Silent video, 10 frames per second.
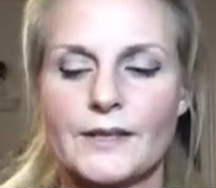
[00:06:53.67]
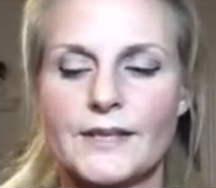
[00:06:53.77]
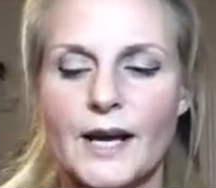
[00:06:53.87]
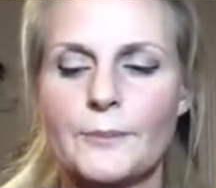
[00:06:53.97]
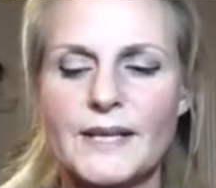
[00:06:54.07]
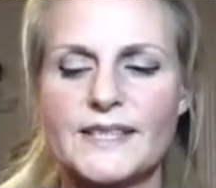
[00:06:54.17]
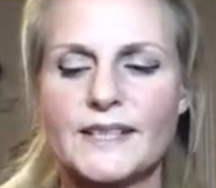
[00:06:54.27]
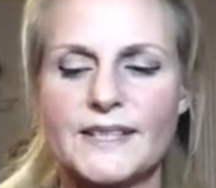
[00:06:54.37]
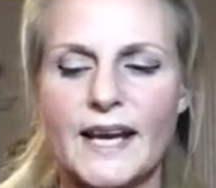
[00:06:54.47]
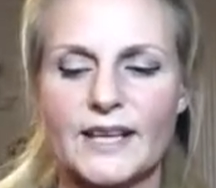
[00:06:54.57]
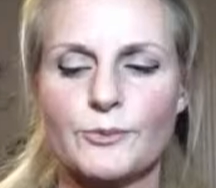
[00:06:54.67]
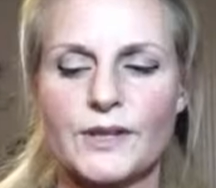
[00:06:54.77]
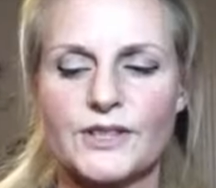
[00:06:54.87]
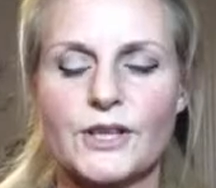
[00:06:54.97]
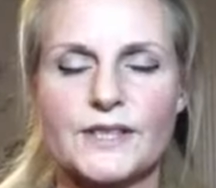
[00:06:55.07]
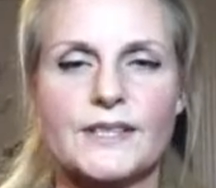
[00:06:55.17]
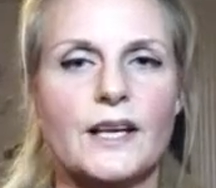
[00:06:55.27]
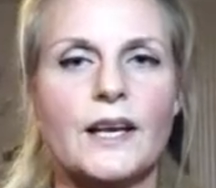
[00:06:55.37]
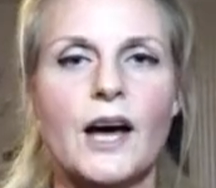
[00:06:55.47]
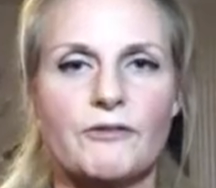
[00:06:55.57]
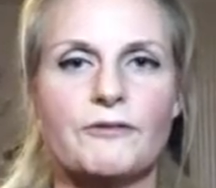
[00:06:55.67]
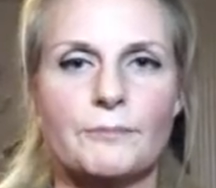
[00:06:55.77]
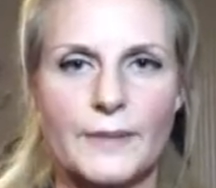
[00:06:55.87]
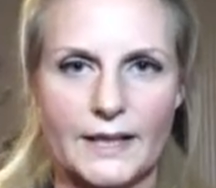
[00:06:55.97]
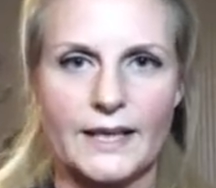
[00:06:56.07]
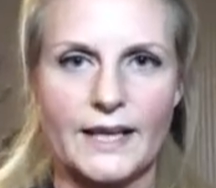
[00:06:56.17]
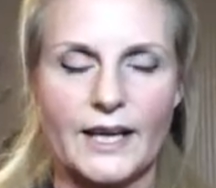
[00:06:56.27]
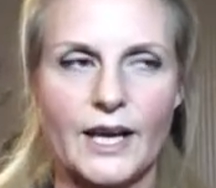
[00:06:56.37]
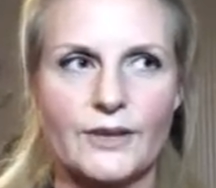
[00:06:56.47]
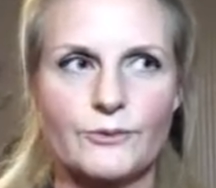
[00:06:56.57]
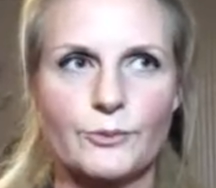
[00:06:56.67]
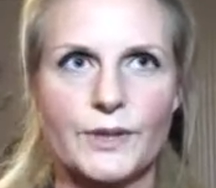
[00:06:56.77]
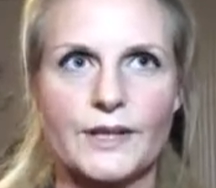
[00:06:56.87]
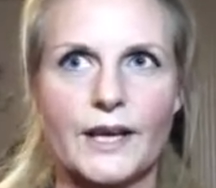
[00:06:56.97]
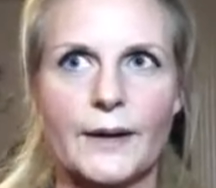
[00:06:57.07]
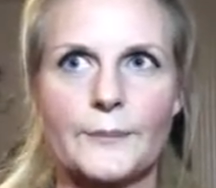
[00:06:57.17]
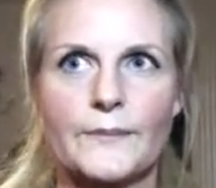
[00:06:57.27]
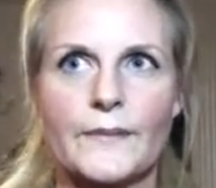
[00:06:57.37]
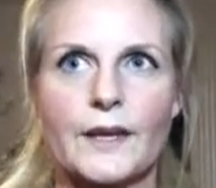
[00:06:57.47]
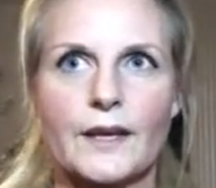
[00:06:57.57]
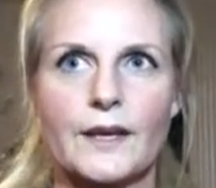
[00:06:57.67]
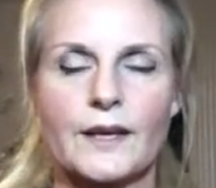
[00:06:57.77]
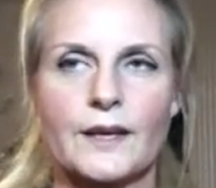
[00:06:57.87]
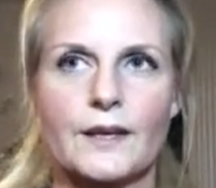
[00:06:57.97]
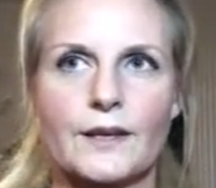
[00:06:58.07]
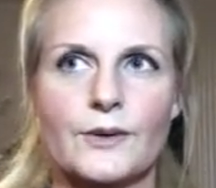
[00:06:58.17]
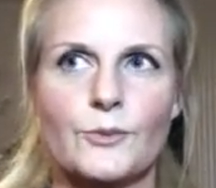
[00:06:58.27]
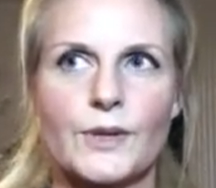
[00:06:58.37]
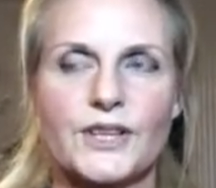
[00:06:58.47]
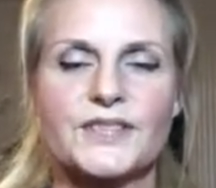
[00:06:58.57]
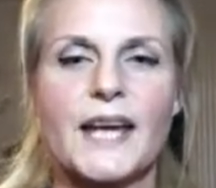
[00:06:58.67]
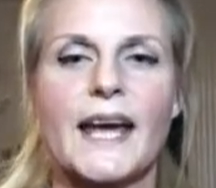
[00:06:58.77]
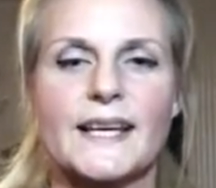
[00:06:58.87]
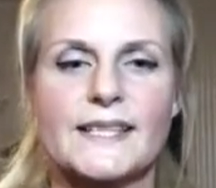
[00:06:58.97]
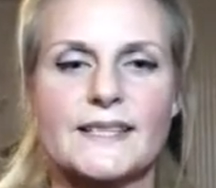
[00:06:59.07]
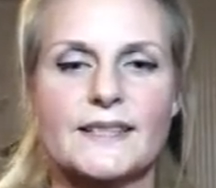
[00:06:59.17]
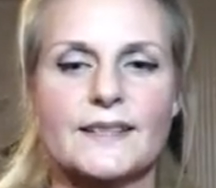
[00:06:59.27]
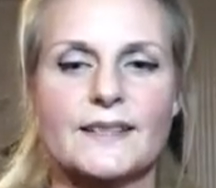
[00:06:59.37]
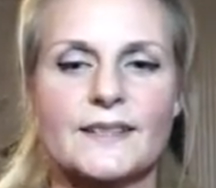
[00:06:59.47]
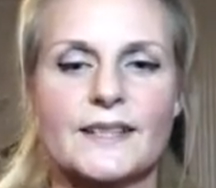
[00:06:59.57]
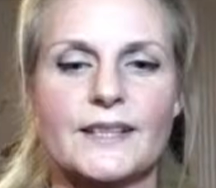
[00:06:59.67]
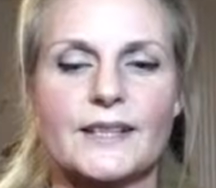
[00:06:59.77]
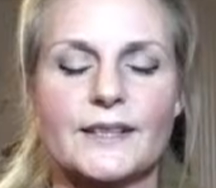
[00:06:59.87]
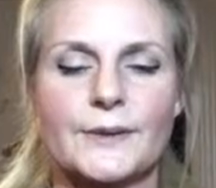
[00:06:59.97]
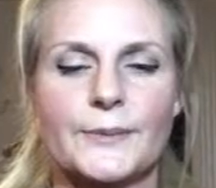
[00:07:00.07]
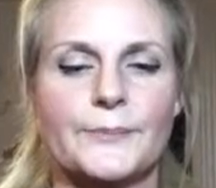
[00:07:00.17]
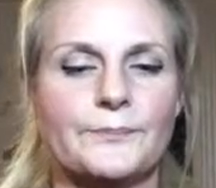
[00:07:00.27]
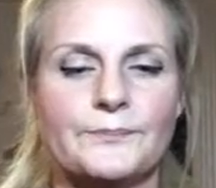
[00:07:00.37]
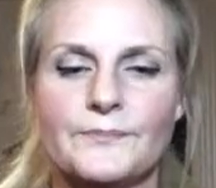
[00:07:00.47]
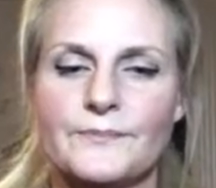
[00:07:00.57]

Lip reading: so I missed a deck with just the love meaning, and with the text, a